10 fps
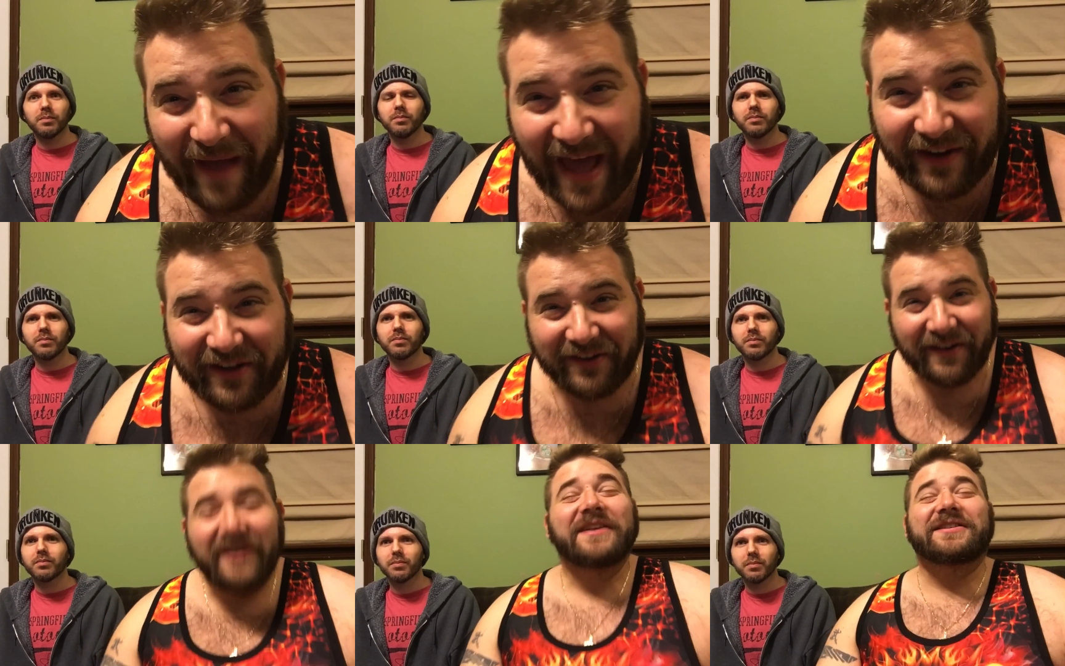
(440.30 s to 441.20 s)
Speaker 1: better.
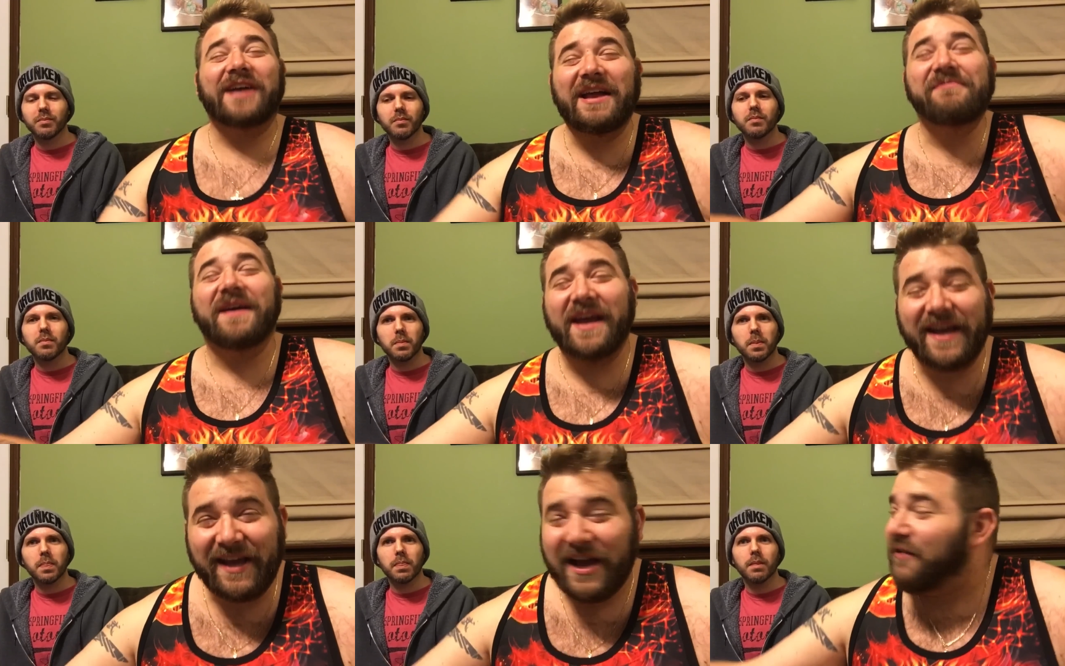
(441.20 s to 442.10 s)
Send
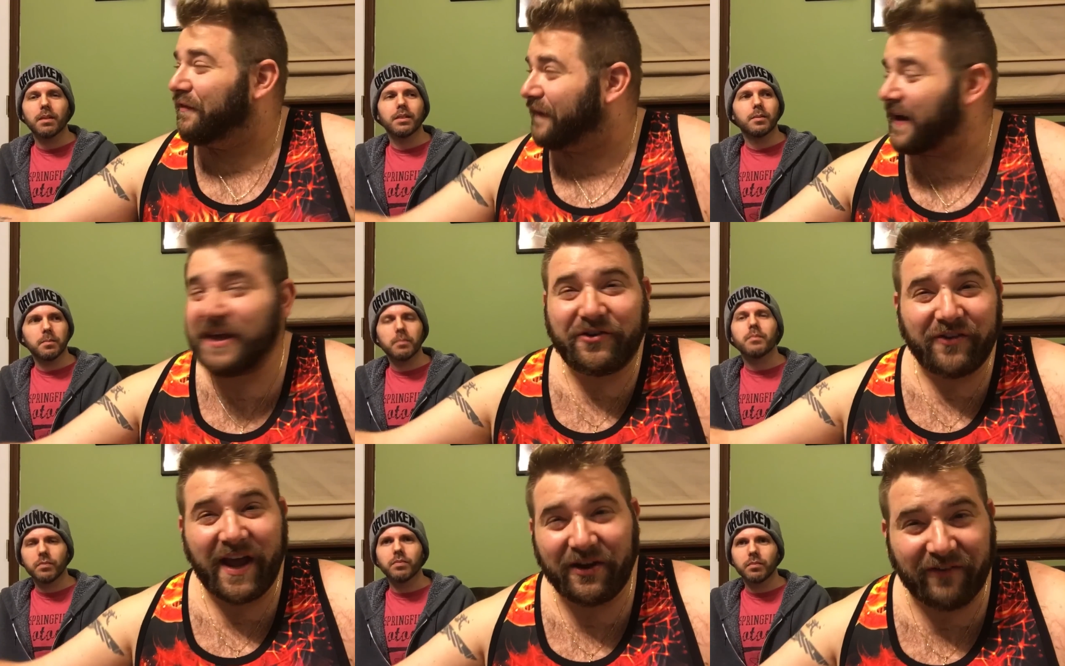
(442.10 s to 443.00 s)
me funny
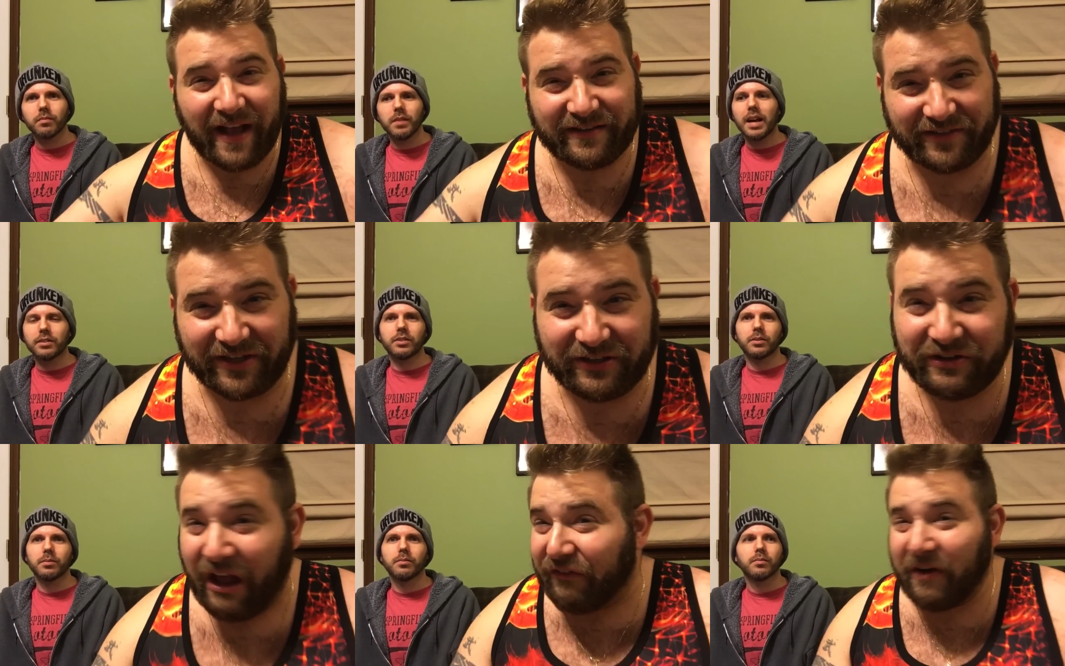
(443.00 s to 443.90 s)
creator wrestlers
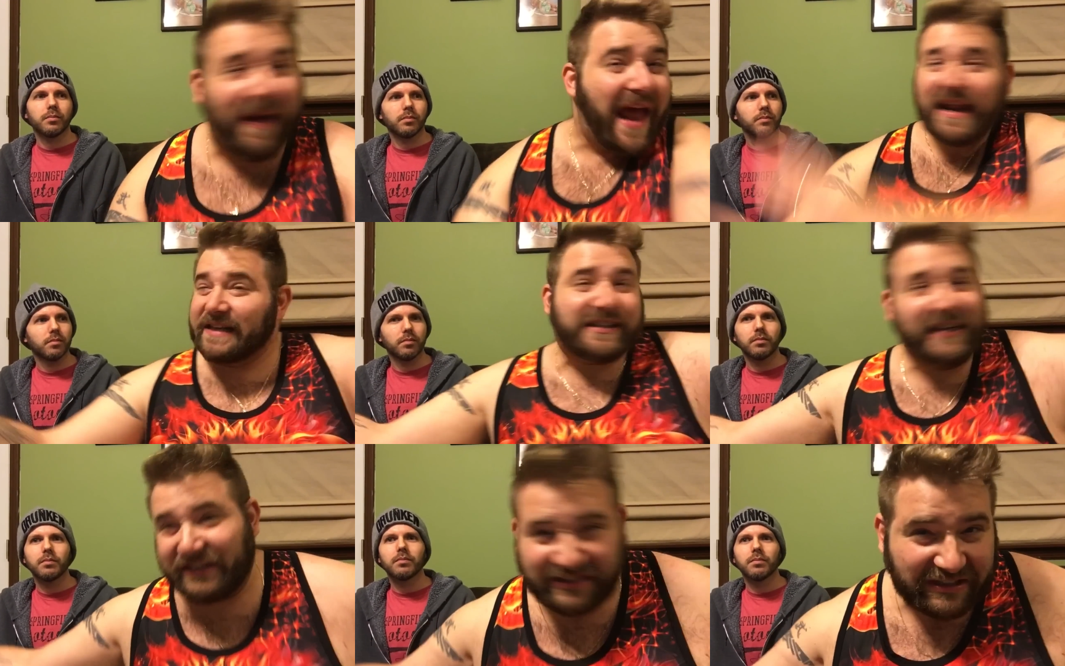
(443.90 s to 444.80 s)
yes. from any
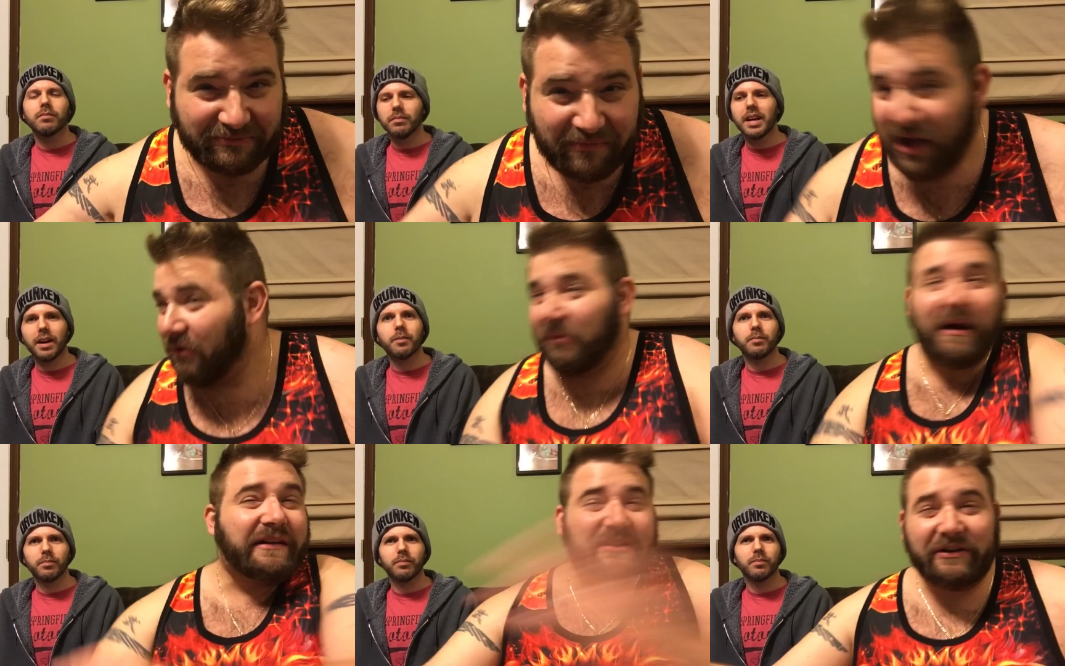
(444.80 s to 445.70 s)
system yeah.
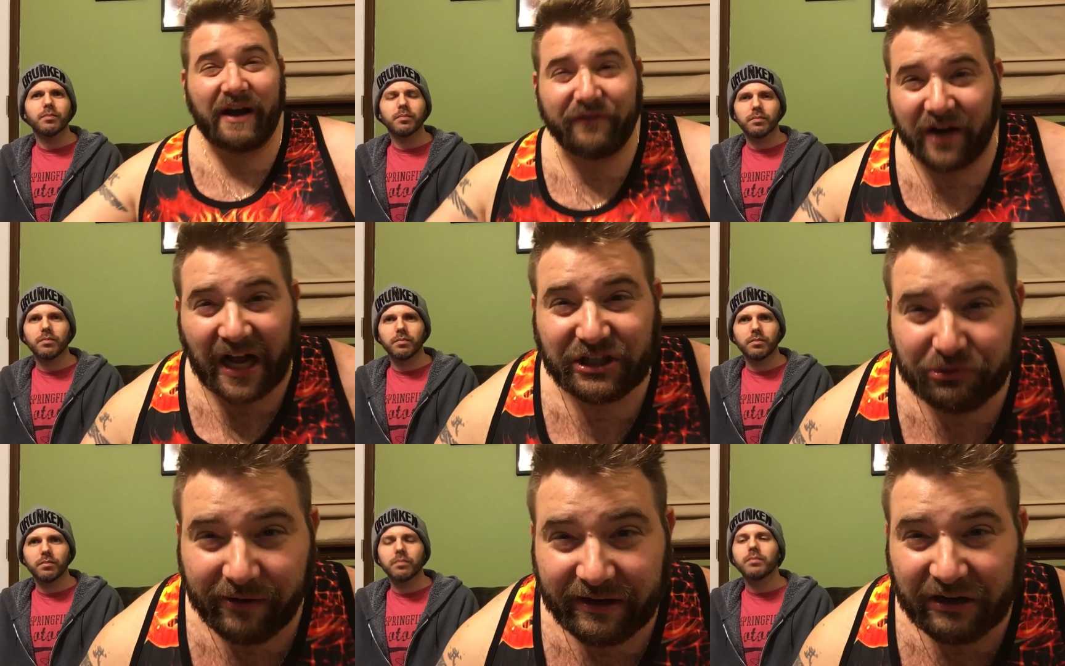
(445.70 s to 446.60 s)
whatsoever on
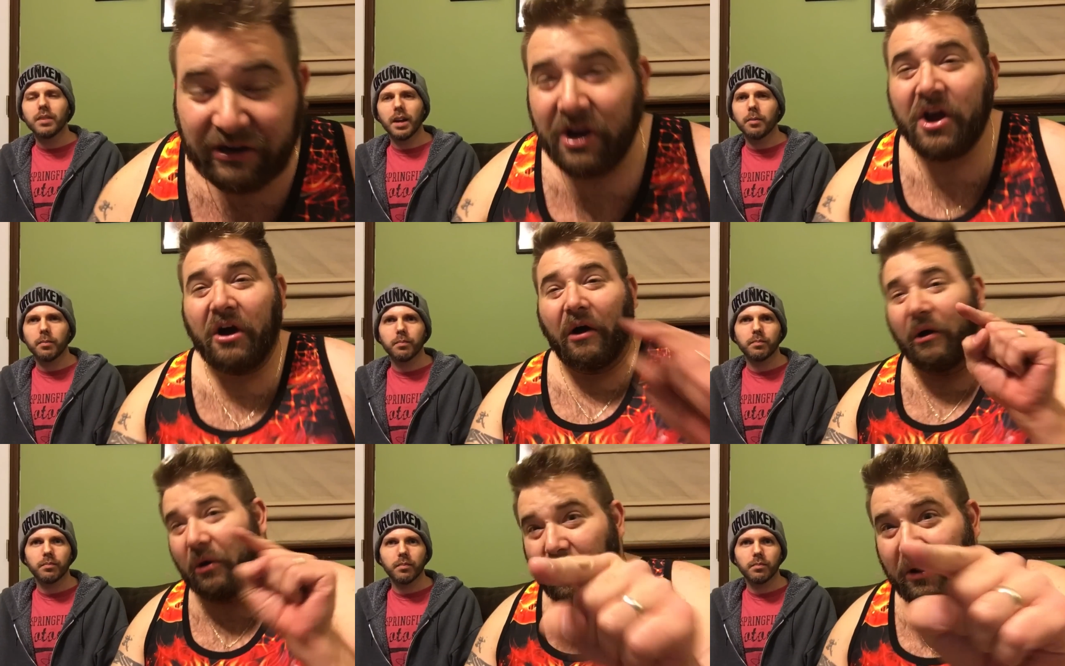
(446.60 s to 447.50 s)
Twitter. Yeah
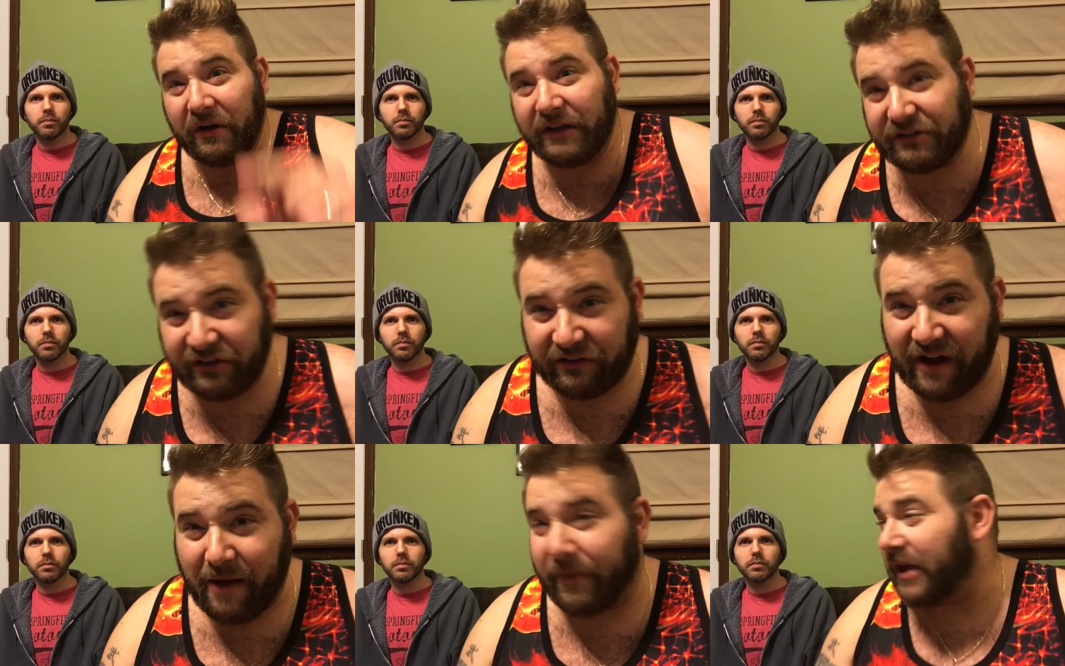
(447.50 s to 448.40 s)
or
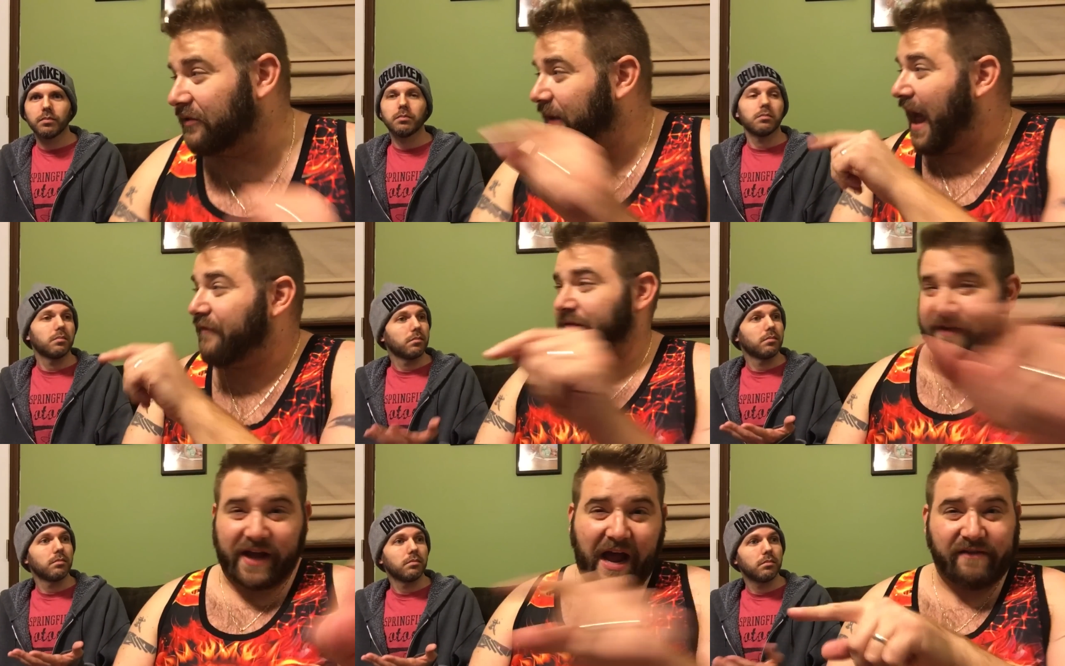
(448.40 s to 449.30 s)
Instagram because we have
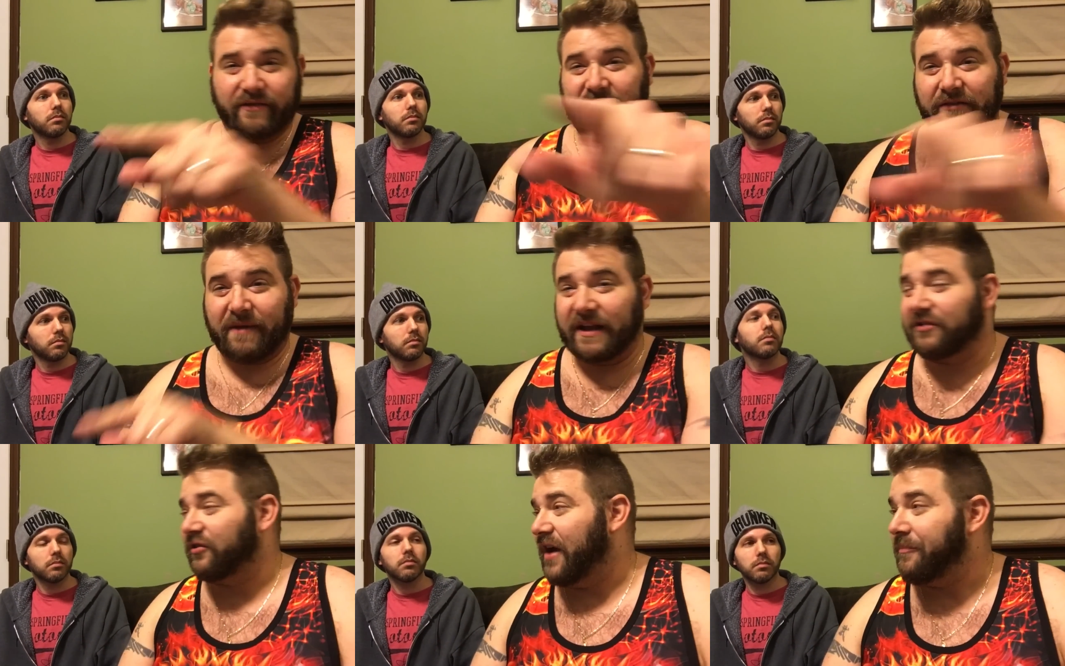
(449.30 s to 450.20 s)
a guy that runs my
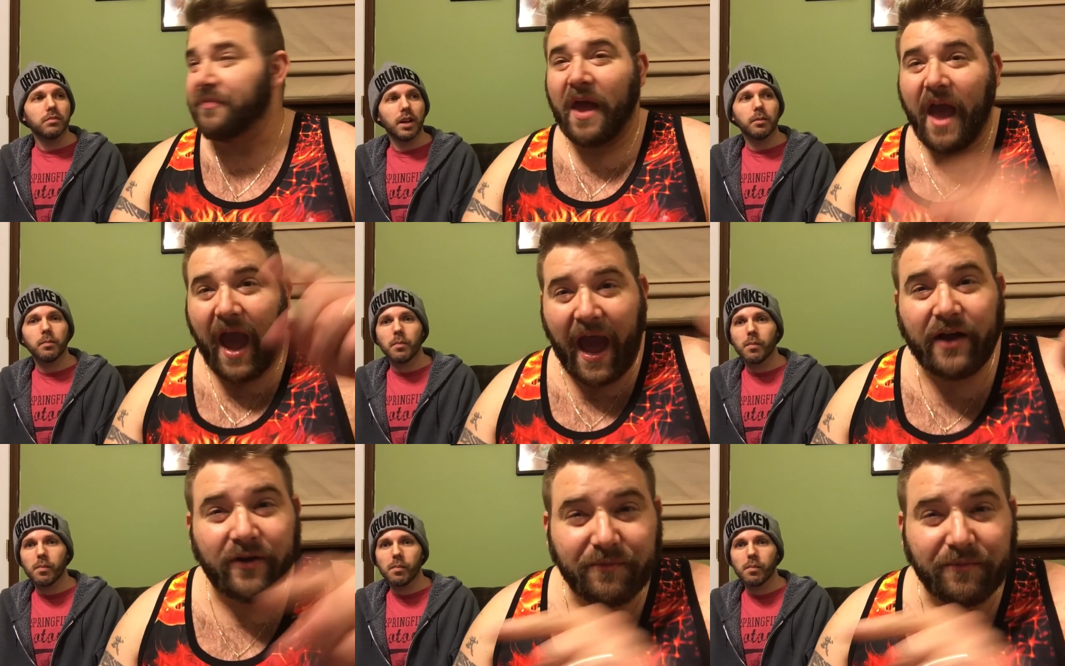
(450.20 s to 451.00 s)
Instagram. Yeah. At